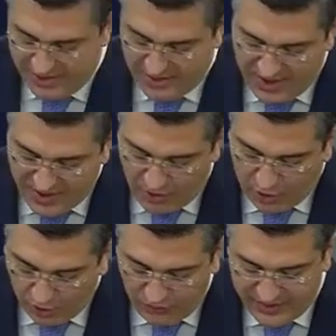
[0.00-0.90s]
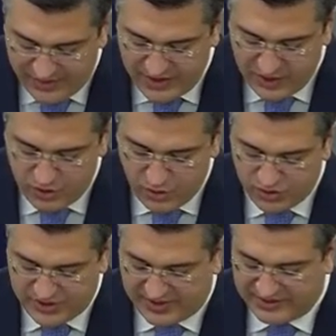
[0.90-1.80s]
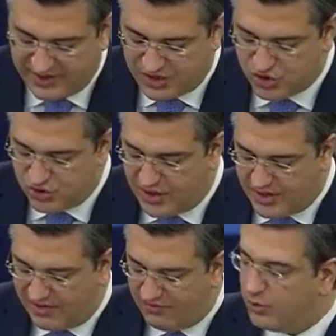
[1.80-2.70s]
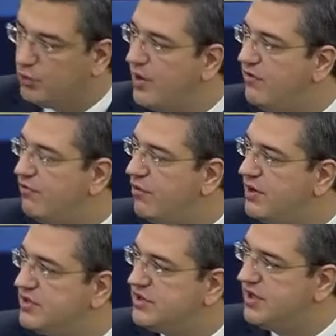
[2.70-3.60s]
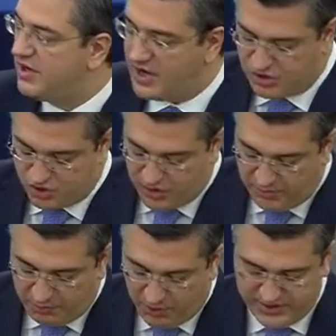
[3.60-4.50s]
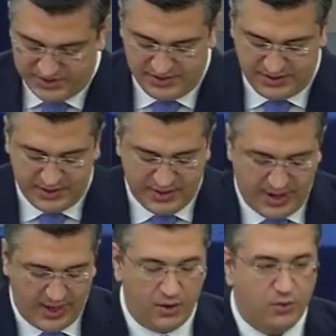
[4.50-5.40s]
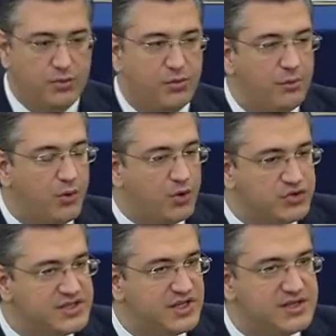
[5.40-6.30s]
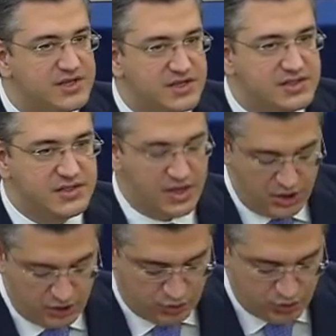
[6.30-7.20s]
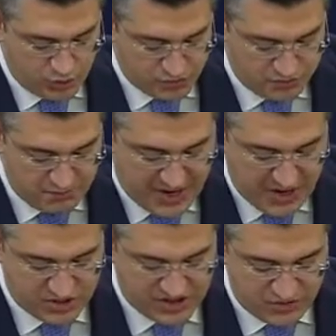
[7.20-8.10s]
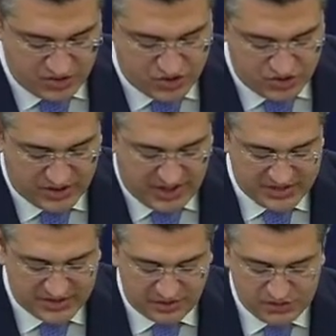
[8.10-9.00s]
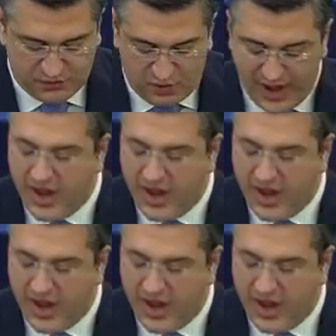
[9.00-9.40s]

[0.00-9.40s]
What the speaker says: they are already in use at national level to influence national policy. We propose citizens to use mayors and regional councils for